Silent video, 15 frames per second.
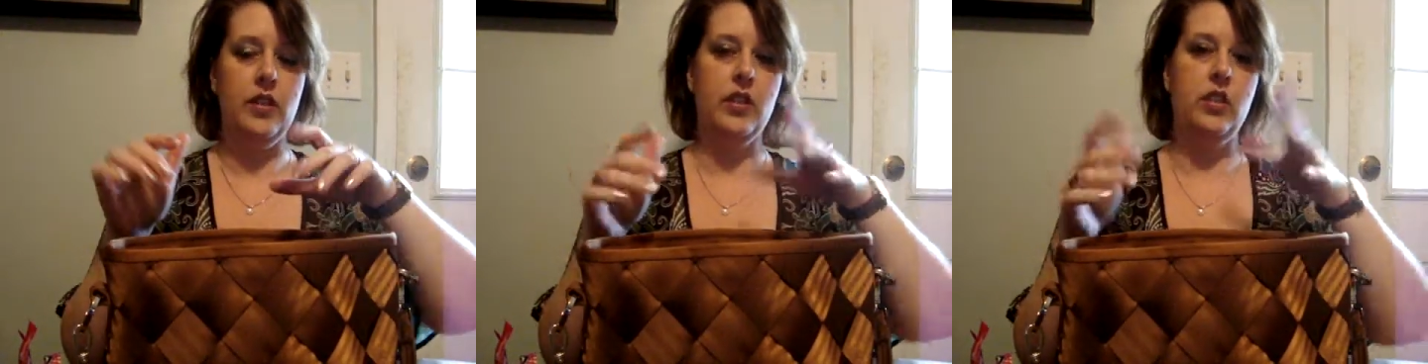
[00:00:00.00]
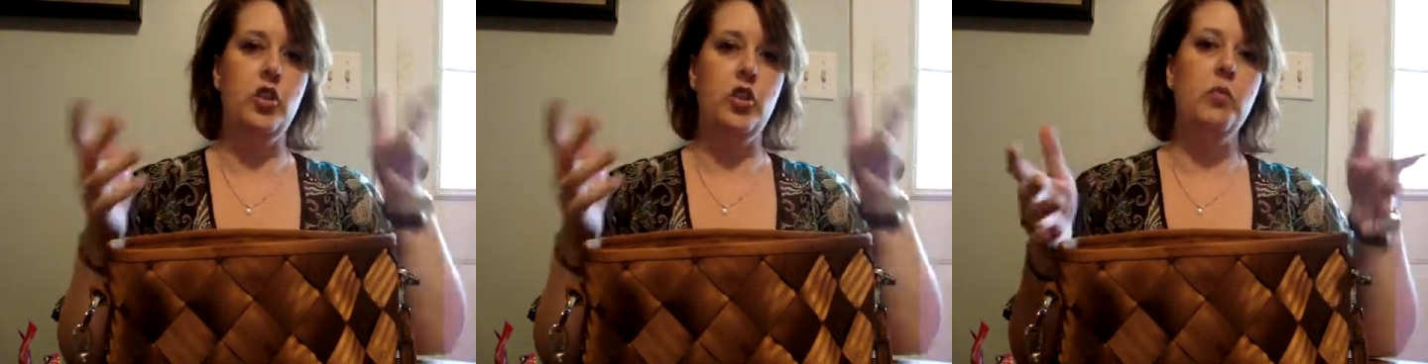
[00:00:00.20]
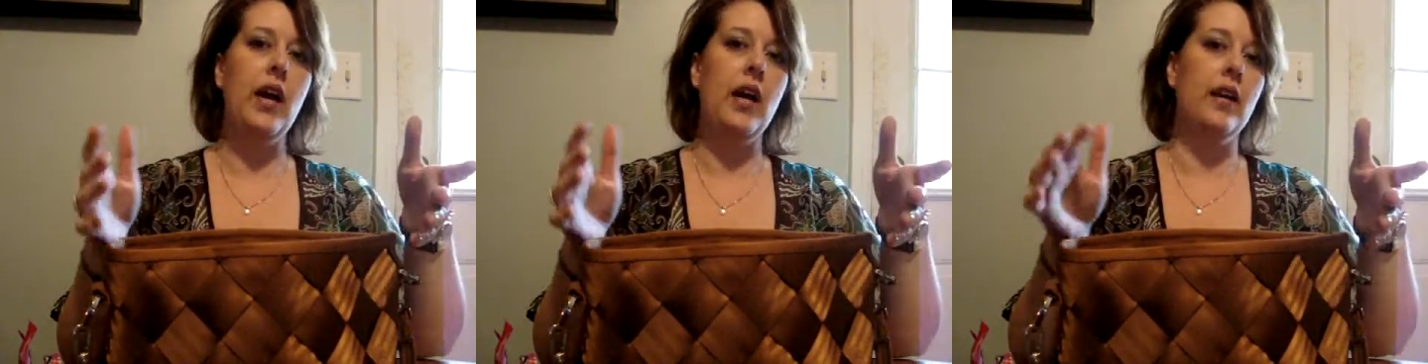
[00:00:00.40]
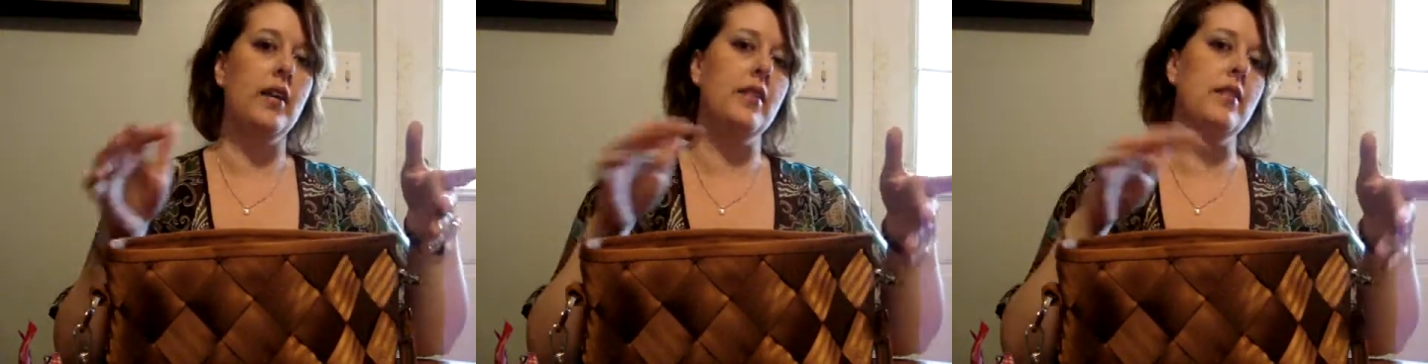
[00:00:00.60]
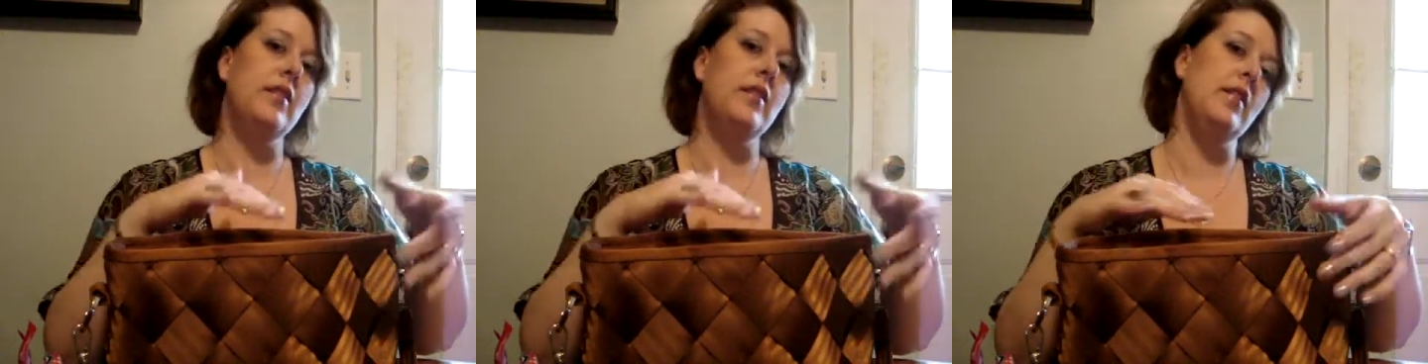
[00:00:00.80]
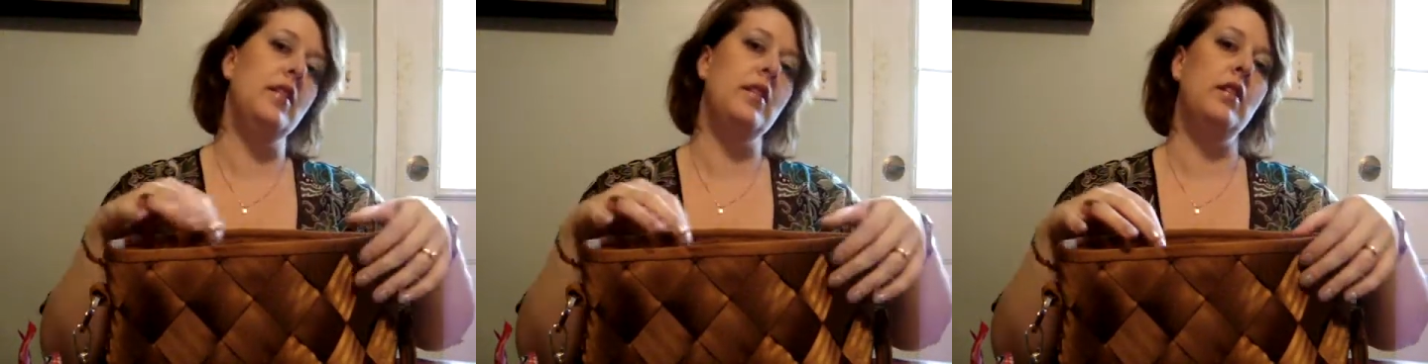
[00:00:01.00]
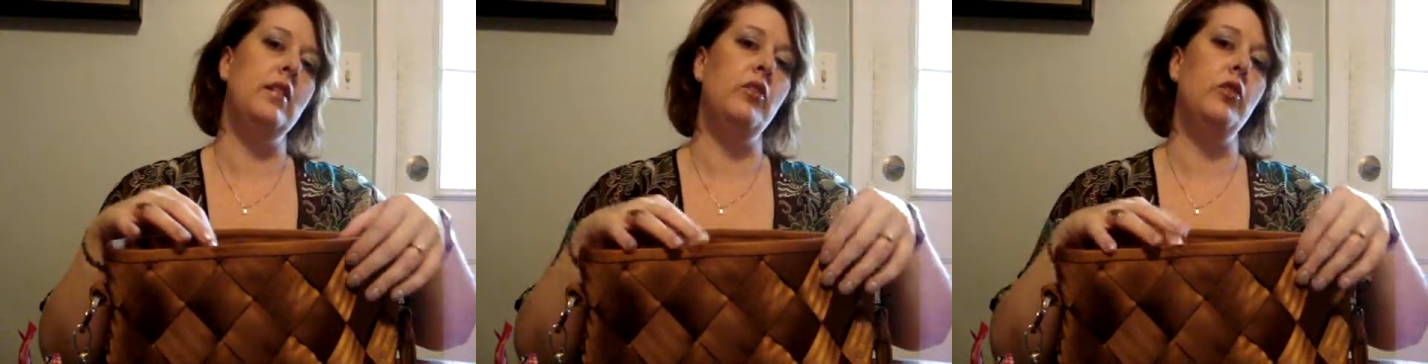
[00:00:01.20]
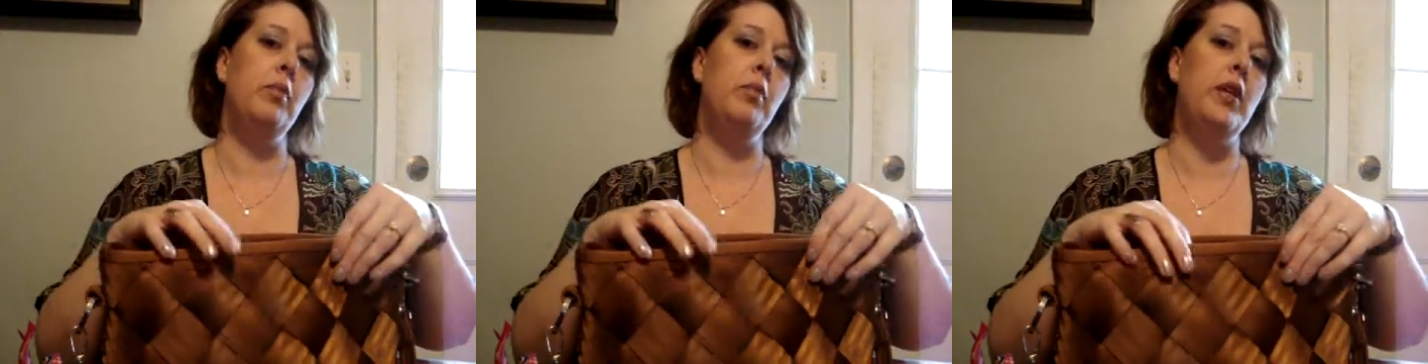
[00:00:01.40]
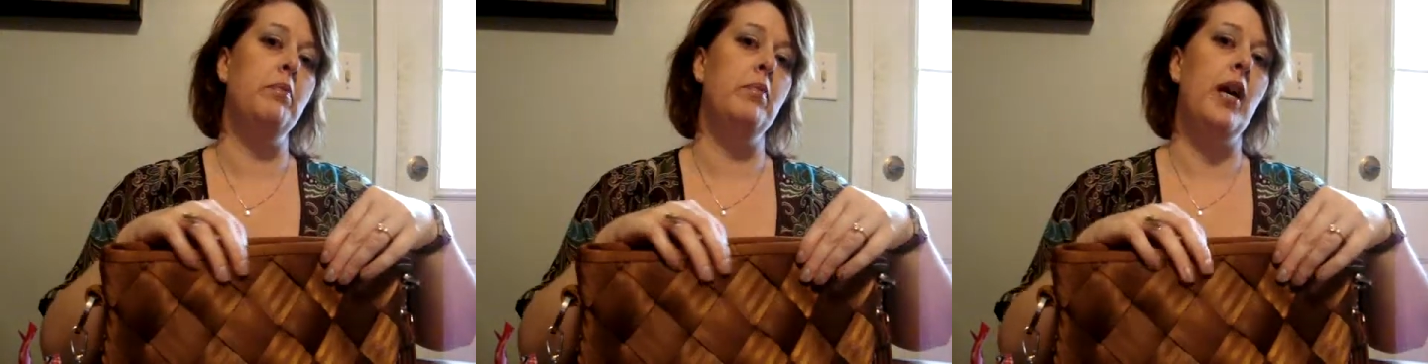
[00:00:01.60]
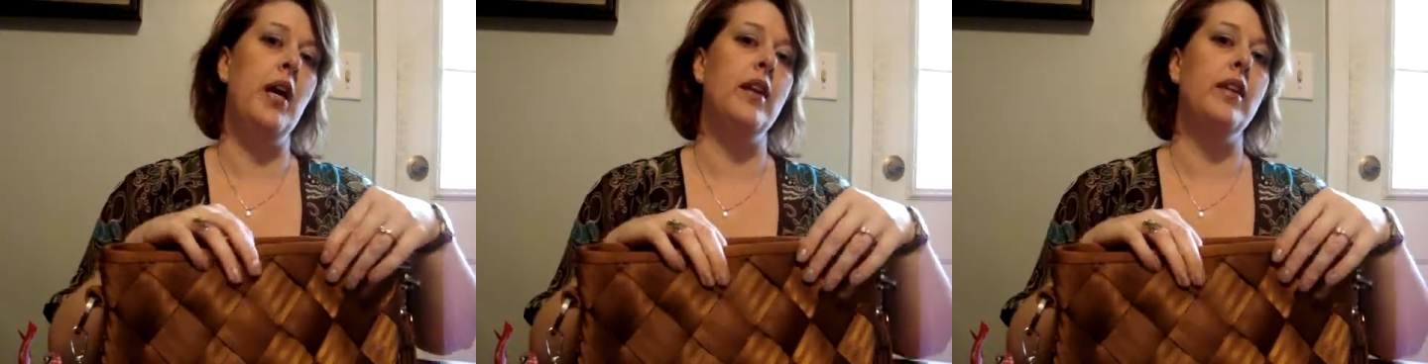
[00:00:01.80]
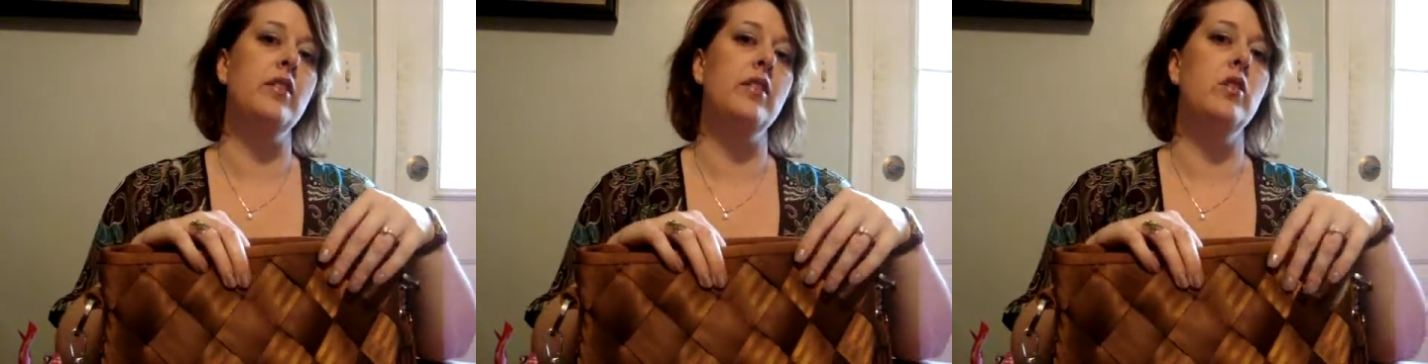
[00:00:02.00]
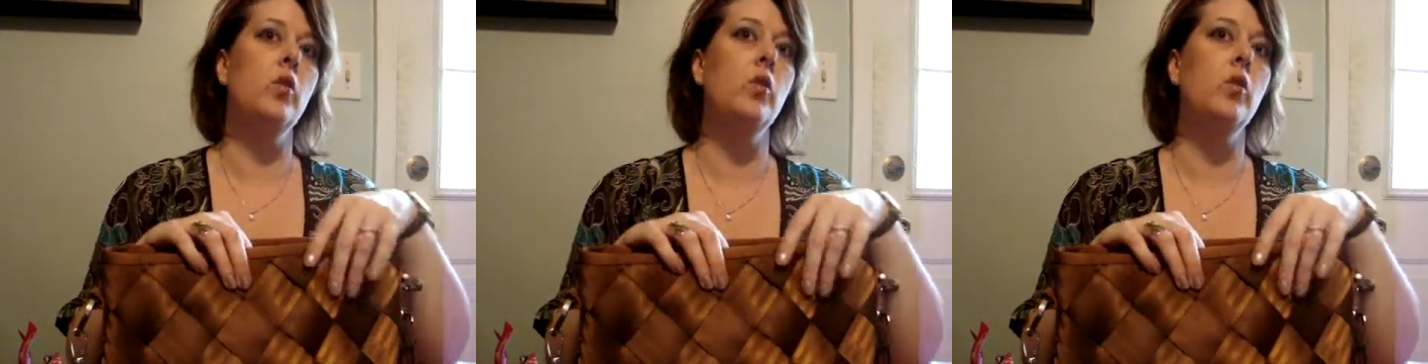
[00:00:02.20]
the two pockets and then the little pin pockets.